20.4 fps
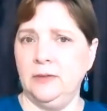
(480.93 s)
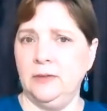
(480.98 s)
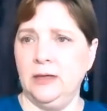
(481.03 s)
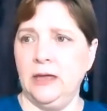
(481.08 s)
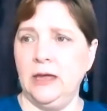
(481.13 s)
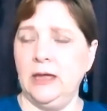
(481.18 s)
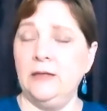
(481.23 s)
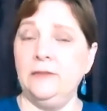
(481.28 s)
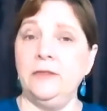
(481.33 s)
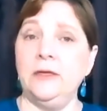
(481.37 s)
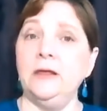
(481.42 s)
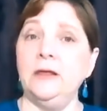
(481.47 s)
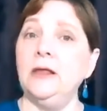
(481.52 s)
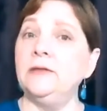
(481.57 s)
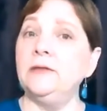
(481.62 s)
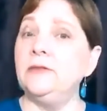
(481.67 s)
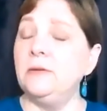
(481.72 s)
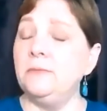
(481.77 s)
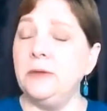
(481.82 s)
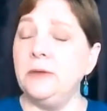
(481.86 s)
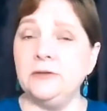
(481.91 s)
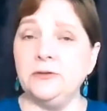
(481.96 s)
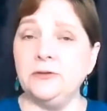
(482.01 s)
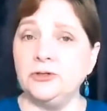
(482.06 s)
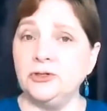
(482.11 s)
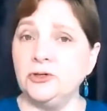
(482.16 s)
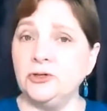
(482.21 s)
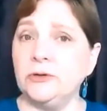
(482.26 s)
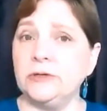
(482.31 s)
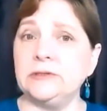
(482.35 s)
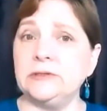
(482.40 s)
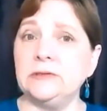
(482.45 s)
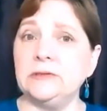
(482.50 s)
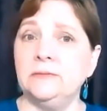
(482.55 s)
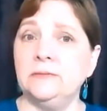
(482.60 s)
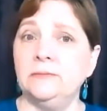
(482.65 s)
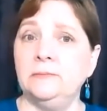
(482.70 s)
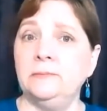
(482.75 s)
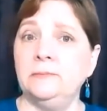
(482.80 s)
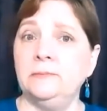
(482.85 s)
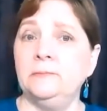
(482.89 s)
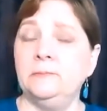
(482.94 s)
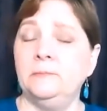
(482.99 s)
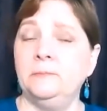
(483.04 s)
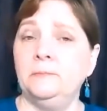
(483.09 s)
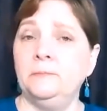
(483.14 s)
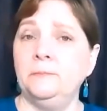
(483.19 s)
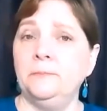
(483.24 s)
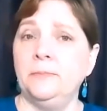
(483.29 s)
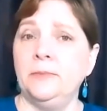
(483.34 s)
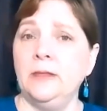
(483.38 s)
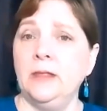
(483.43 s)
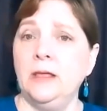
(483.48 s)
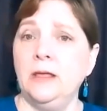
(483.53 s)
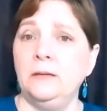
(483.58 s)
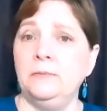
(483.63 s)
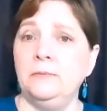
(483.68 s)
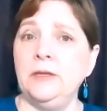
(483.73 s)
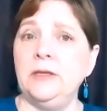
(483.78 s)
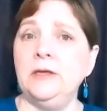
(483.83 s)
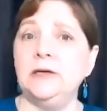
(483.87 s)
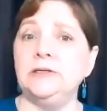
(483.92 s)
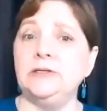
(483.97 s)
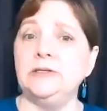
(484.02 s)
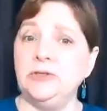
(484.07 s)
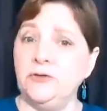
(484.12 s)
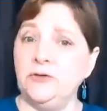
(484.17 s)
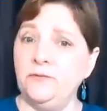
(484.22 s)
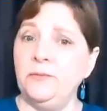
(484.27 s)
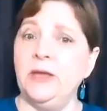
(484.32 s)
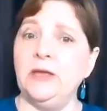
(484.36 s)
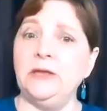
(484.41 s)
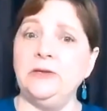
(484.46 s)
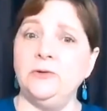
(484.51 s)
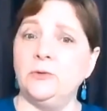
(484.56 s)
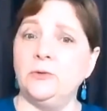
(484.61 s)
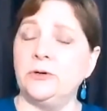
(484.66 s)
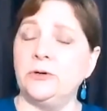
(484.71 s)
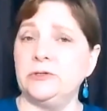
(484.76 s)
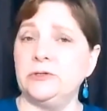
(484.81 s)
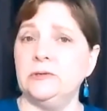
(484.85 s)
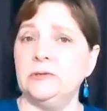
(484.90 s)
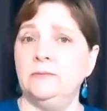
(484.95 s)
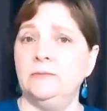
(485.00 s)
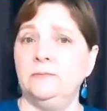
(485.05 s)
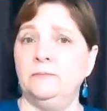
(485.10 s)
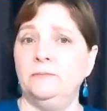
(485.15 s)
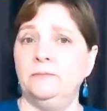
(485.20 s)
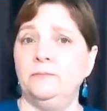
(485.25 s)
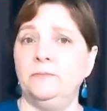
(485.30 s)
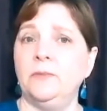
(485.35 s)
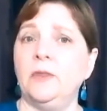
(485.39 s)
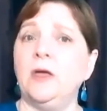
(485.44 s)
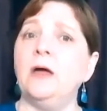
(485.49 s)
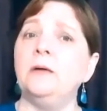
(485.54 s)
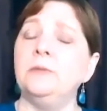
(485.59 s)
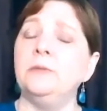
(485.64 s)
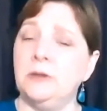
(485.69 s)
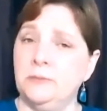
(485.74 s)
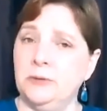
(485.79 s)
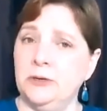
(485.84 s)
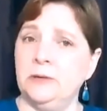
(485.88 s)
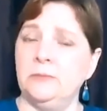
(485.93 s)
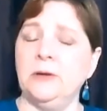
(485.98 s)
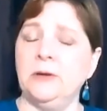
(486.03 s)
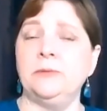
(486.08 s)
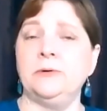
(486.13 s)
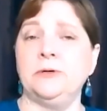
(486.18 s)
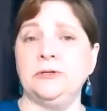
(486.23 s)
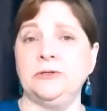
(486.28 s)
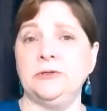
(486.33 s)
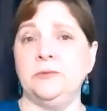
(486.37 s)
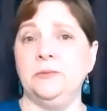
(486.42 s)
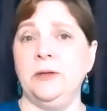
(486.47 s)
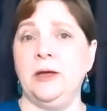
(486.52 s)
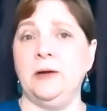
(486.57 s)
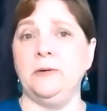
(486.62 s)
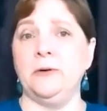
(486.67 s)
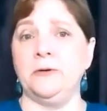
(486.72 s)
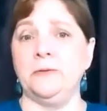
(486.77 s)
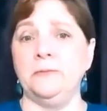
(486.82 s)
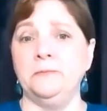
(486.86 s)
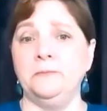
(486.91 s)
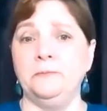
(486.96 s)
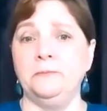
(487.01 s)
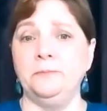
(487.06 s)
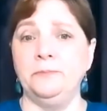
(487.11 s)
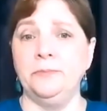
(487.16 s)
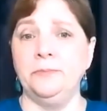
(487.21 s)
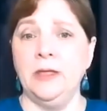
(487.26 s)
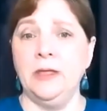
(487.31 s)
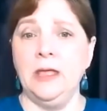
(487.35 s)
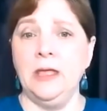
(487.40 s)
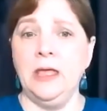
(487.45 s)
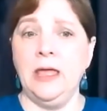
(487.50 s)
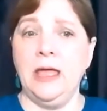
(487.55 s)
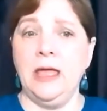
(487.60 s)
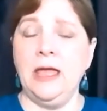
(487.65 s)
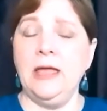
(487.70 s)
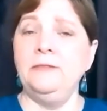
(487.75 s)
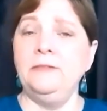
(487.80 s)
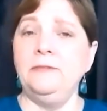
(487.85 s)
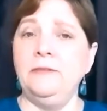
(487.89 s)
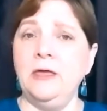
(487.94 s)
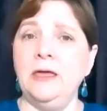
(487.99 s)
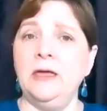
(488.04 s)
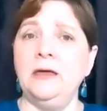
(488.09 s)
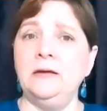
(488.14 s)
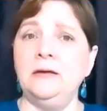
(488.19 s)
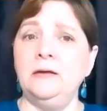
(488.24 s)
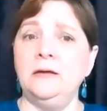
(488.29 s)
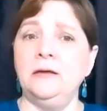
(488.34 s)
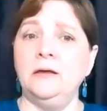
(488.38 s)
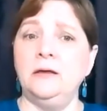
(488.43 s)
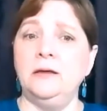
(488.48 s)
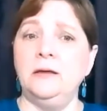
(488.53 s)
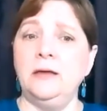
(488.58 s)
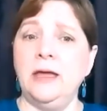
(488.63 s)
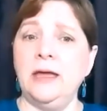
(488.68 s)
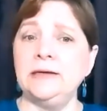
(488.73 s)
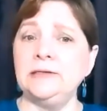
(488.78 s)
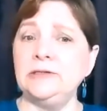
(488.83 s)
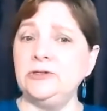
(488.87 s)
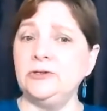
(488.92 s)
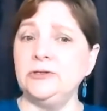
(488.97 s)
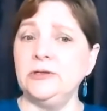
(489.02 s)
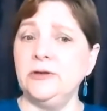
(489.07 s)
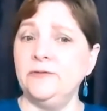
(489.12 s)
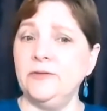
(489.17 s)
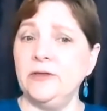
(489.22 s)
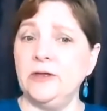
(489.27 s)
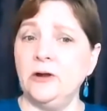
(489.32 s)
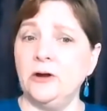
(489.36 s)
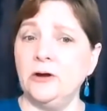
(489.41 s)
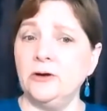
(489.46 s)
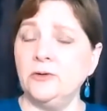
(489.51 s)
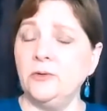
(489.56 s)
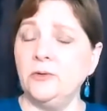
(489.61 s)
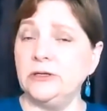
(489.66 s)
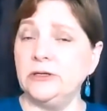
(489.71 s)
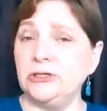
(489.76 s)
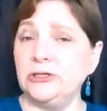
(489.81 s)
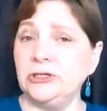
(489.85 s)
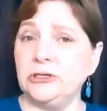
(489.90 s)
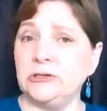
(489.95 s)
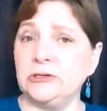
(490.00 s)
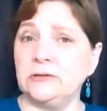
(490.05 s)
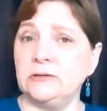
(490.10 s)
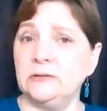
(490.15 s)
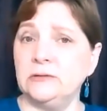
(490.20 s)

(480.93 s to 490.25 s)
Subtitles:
And then let them make their choice because you've made yours. I'm going to be in my personal power. And then ask yourself that hard question.